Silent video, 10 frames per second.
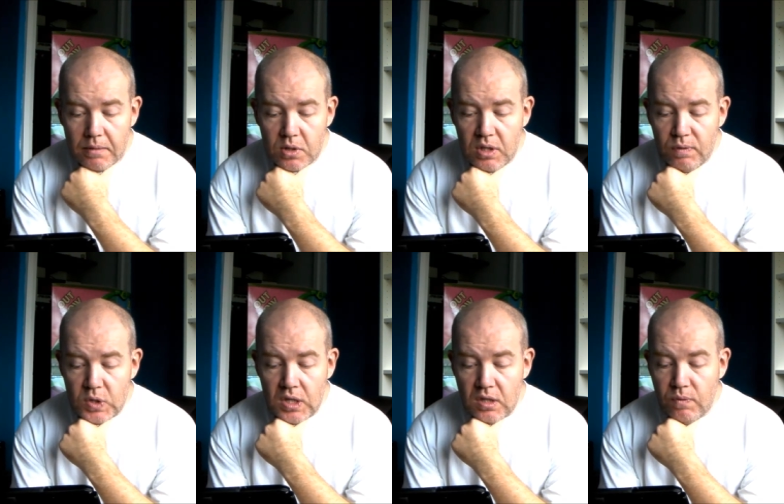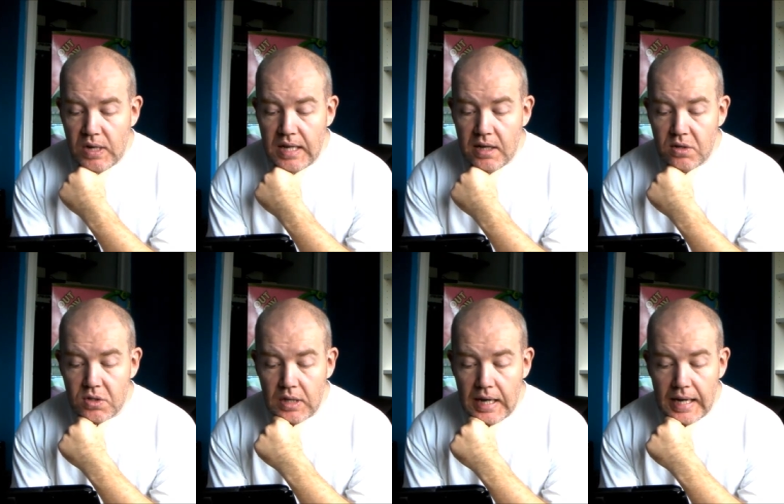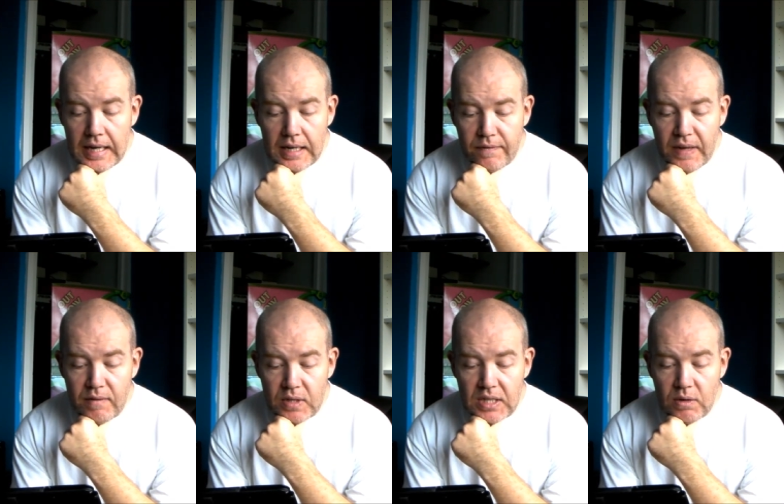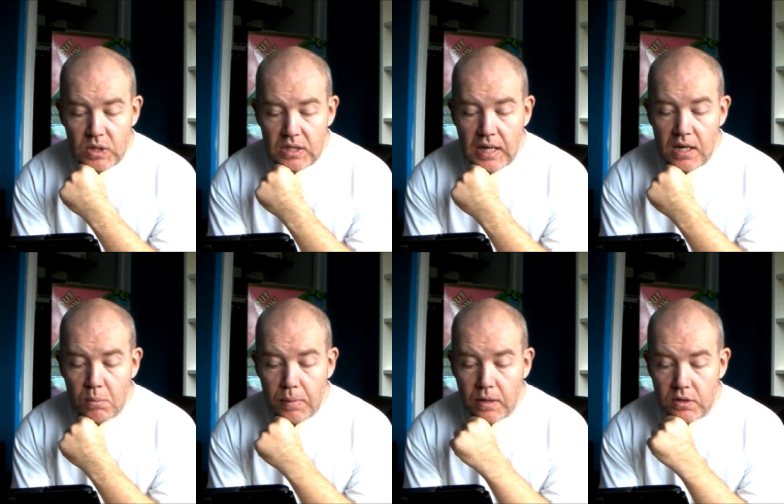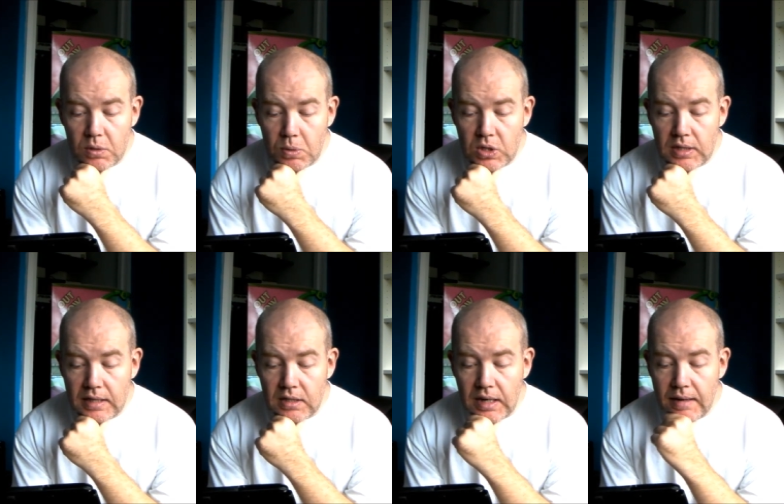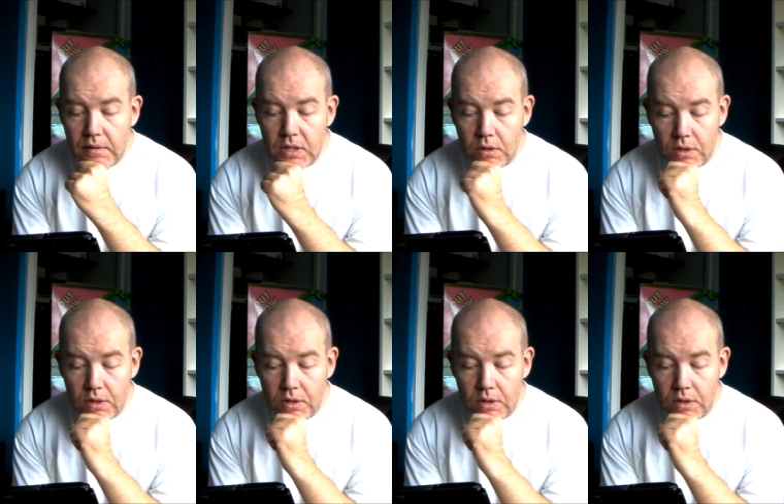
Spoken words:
Does different styles of videos. Favourite series is Hidden Box, in which he takes a hilarious